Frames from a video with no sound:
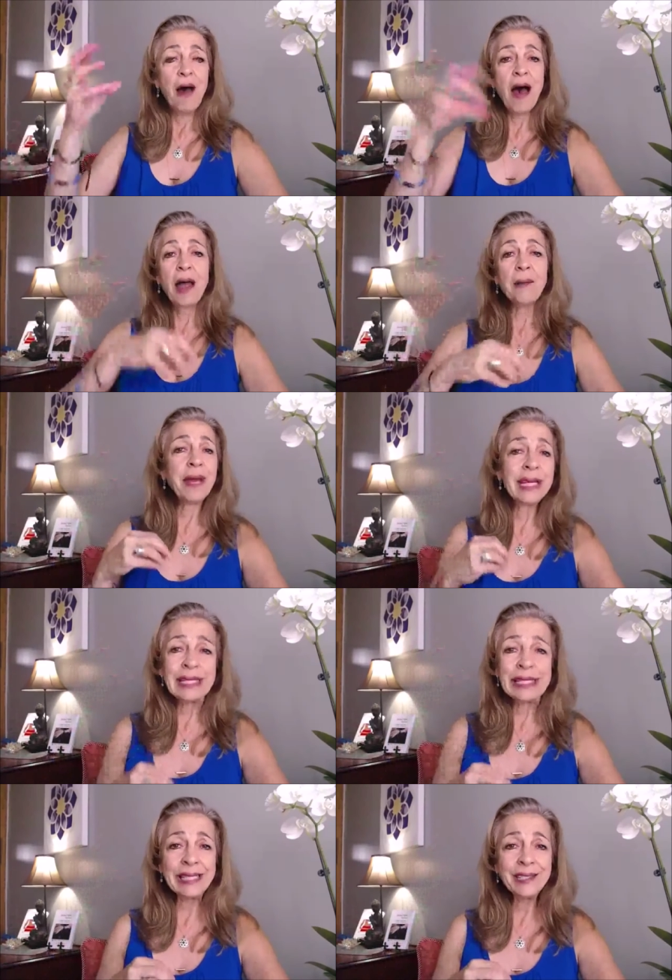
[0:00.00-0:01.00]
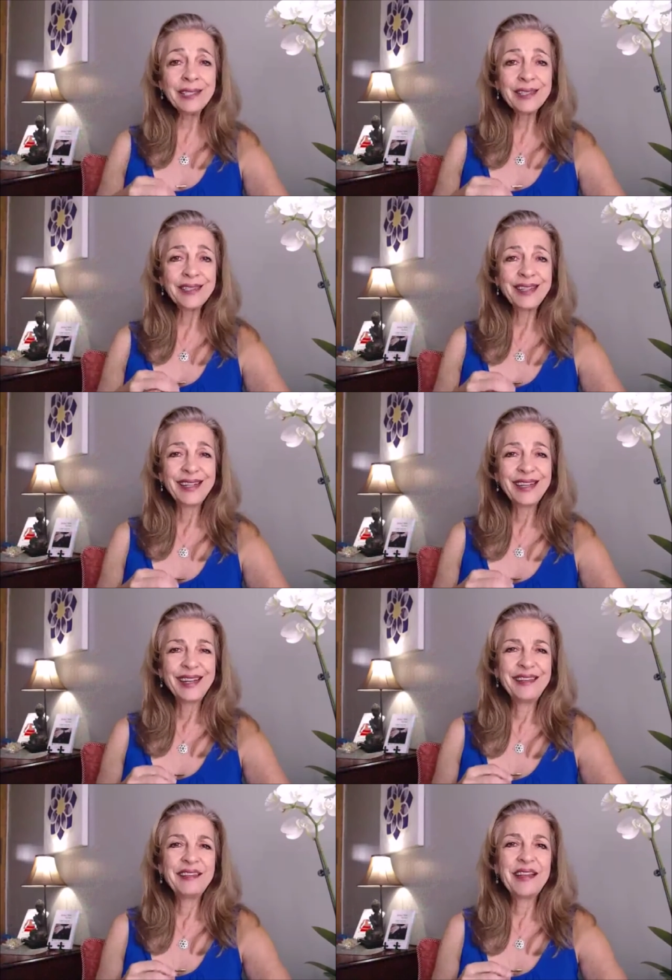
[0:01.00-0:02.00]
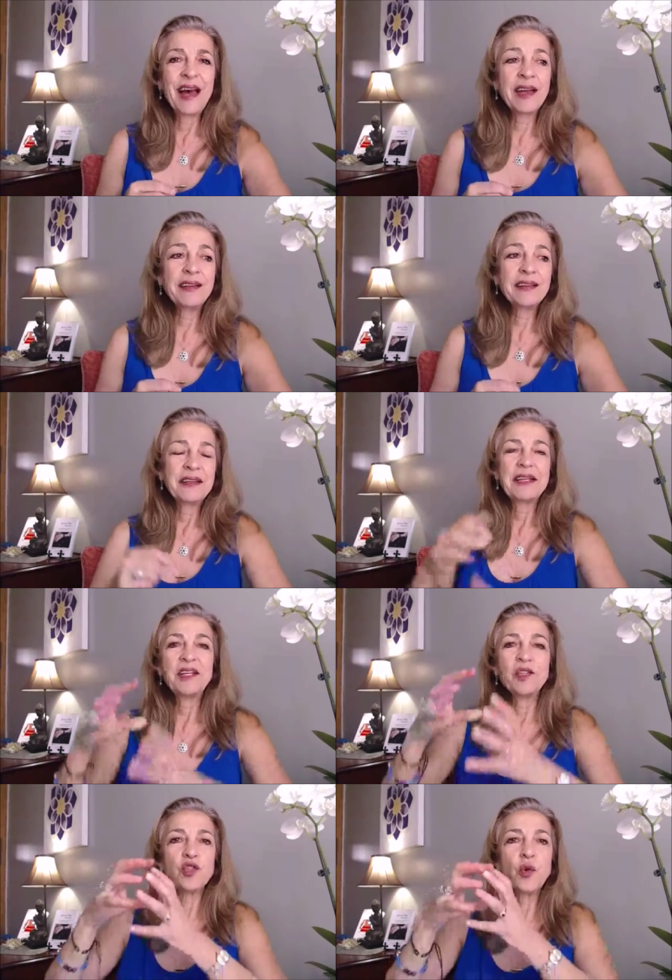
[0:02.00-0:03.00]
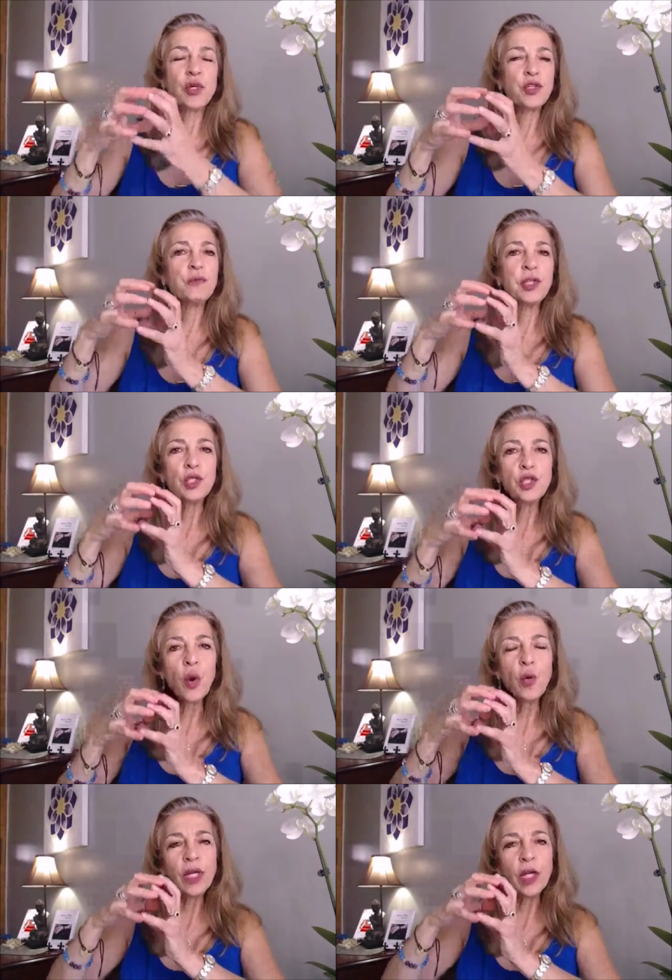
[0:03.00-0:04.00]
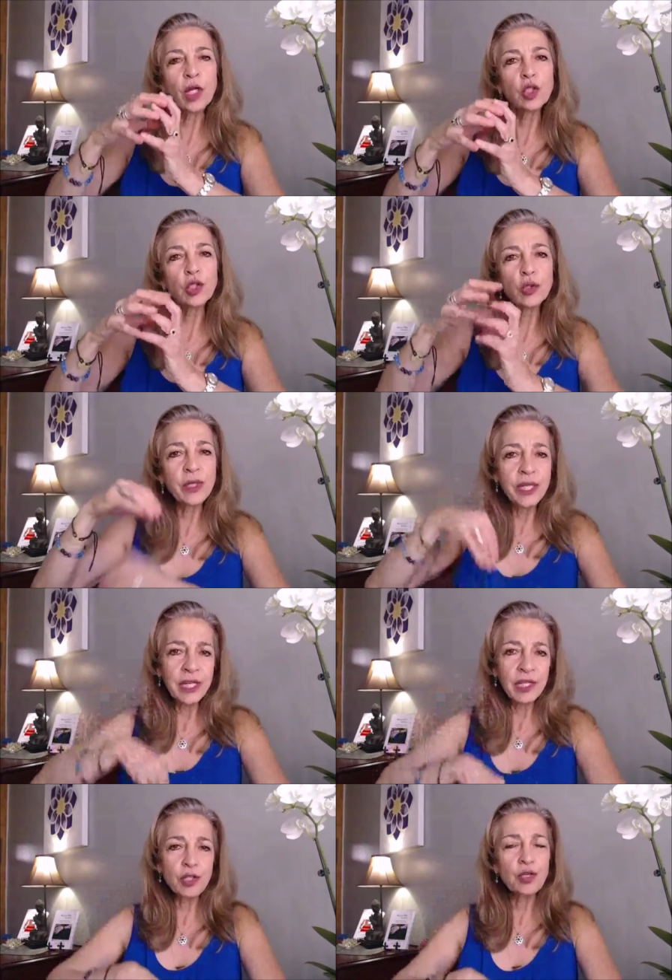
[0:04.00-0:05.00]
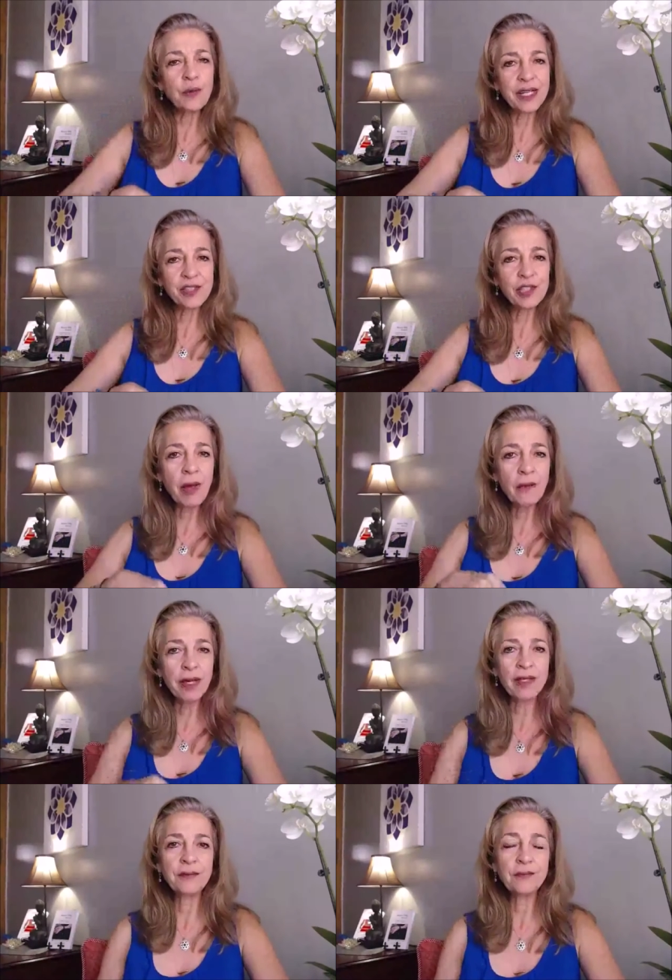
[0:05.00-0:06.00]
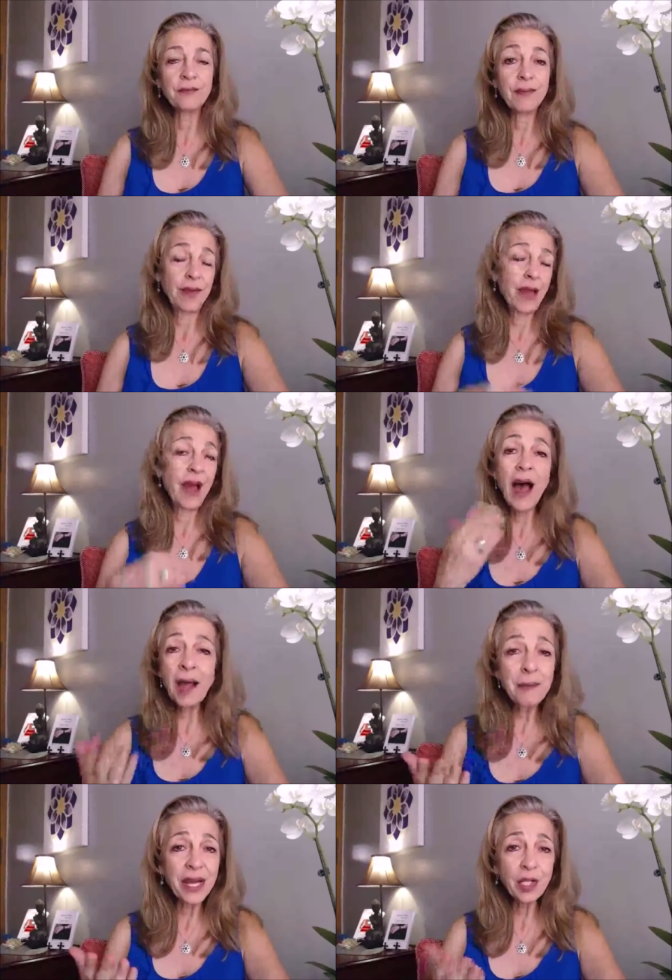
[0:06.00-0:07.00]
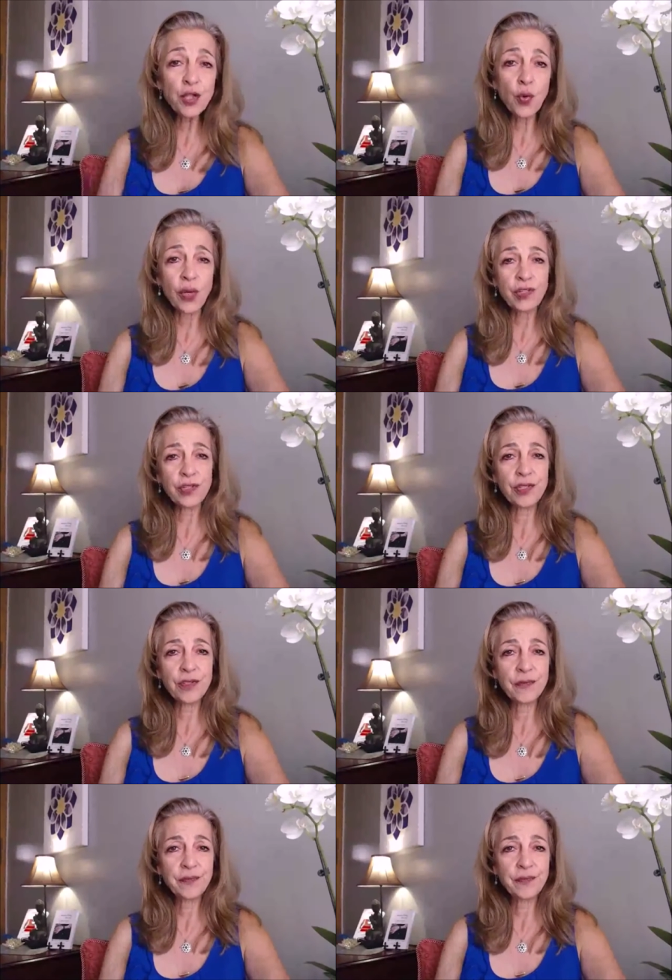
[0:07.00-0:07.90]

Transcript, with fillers: I may eat and that it's going to be doughy and gluey into my stomach, I make a choice.